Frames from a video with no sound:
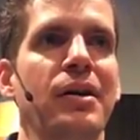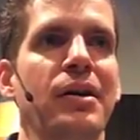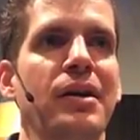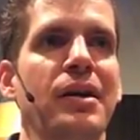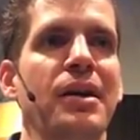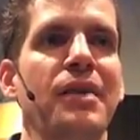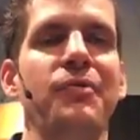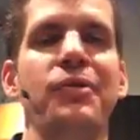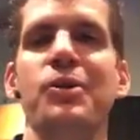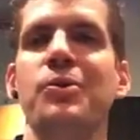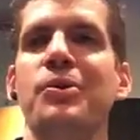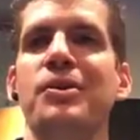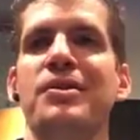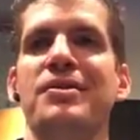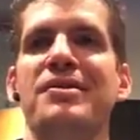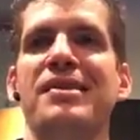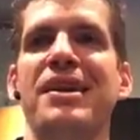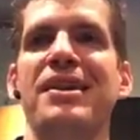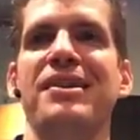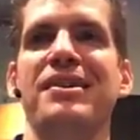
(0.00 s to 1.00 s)
If he would have
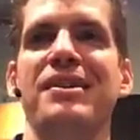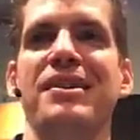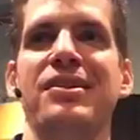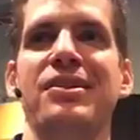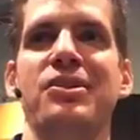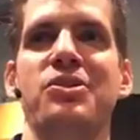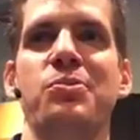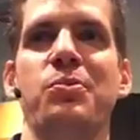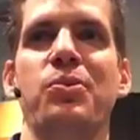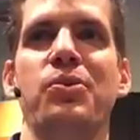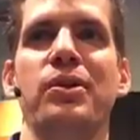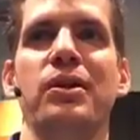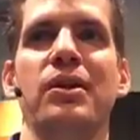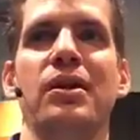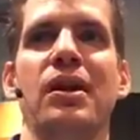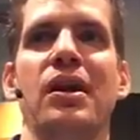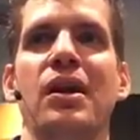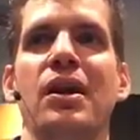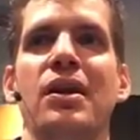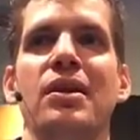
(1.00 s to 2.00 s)
said it at this point,
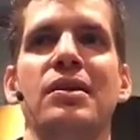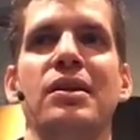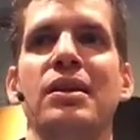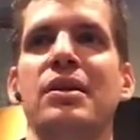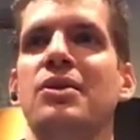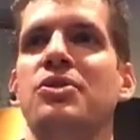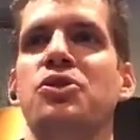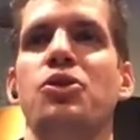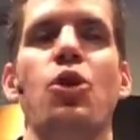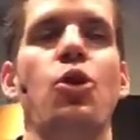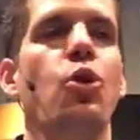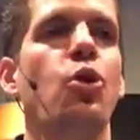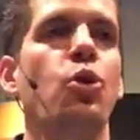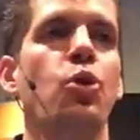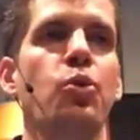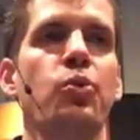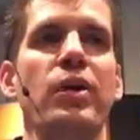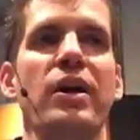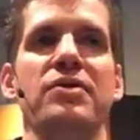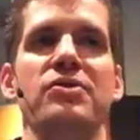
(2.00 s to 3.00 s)
then this whole
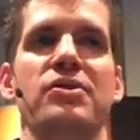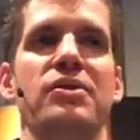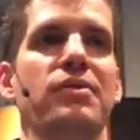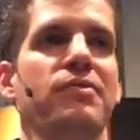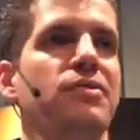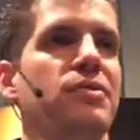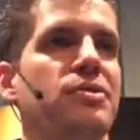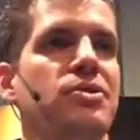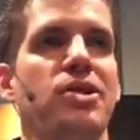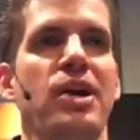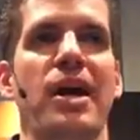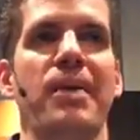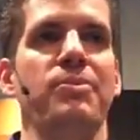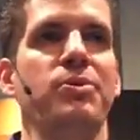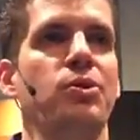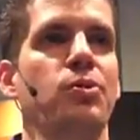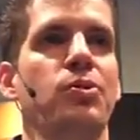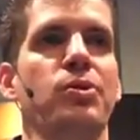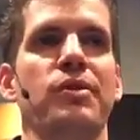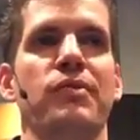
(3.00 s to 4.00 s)
rest of the chapter
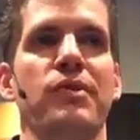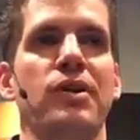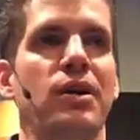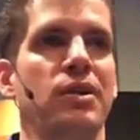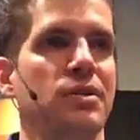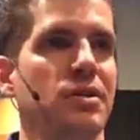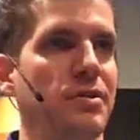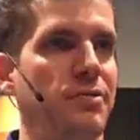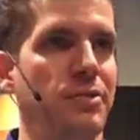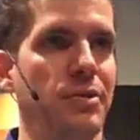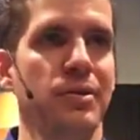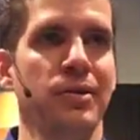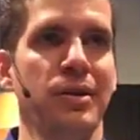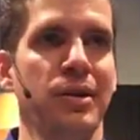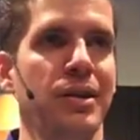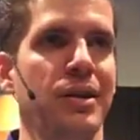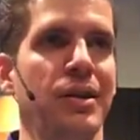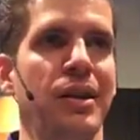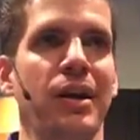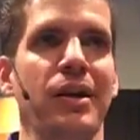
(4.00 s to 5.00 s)
would have gone differently.
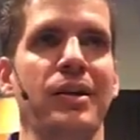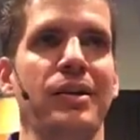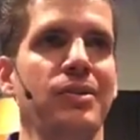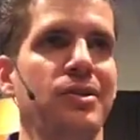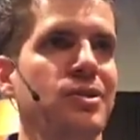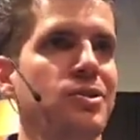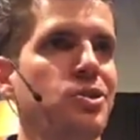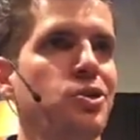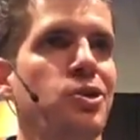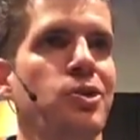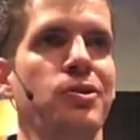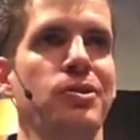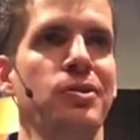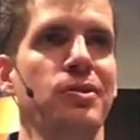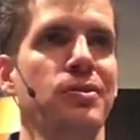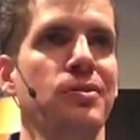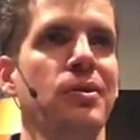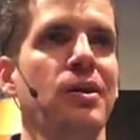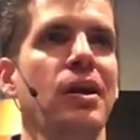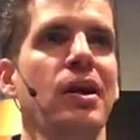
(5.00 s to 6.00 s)
And I could assure
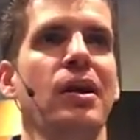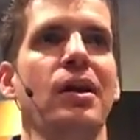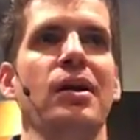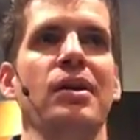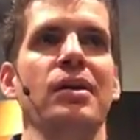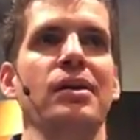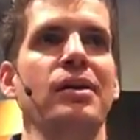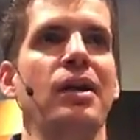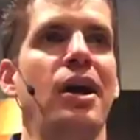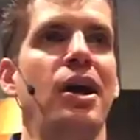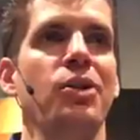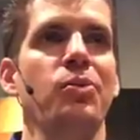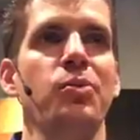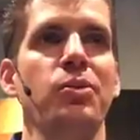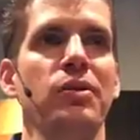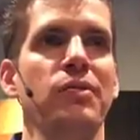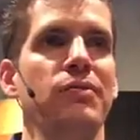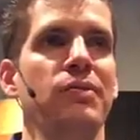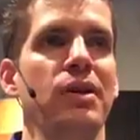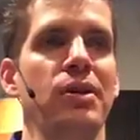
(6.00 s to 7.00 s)
you, God would
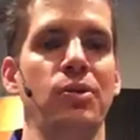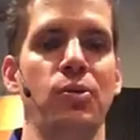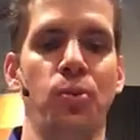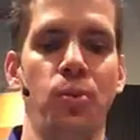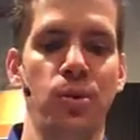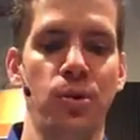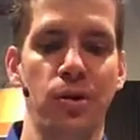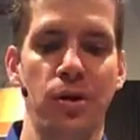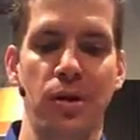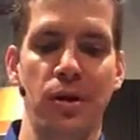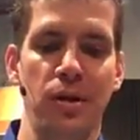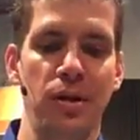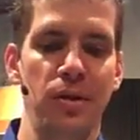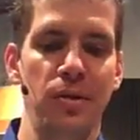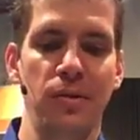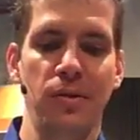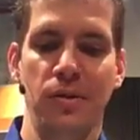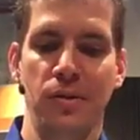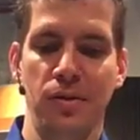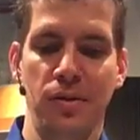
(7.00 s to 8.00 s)
have done a work that,
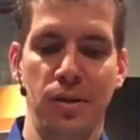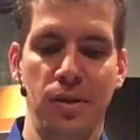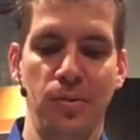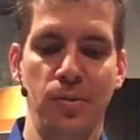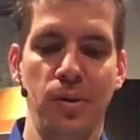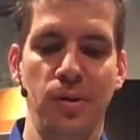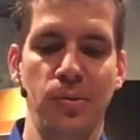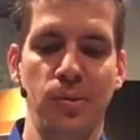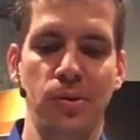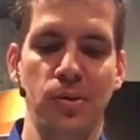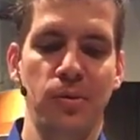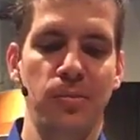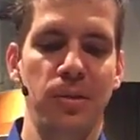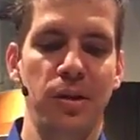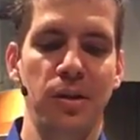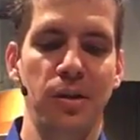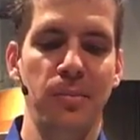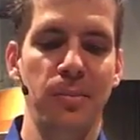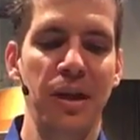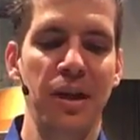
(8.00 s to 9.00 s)
that we would have been
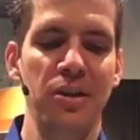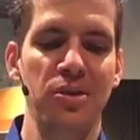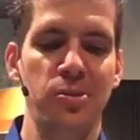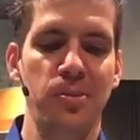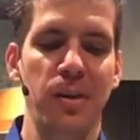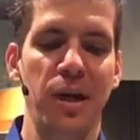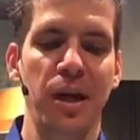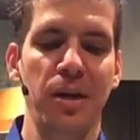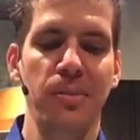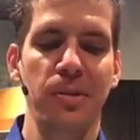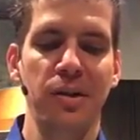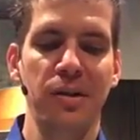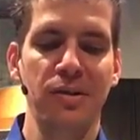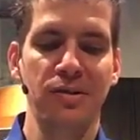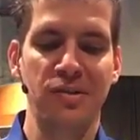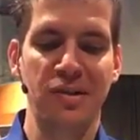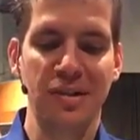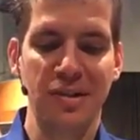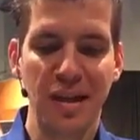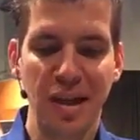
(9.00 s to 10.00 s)
amazed by. But
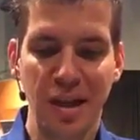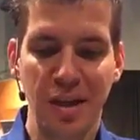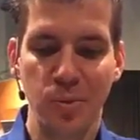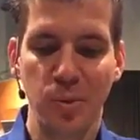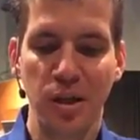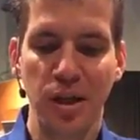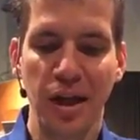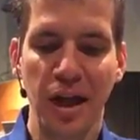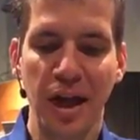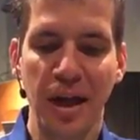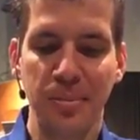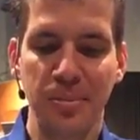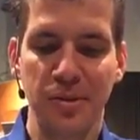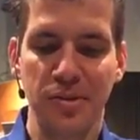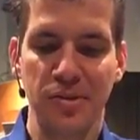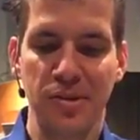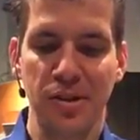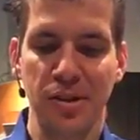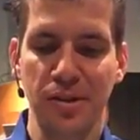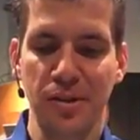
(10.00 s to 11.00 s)
instead, what happens
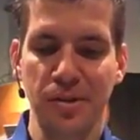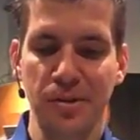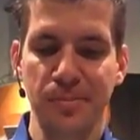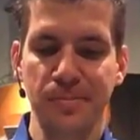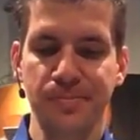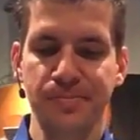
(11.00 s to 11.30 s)
here?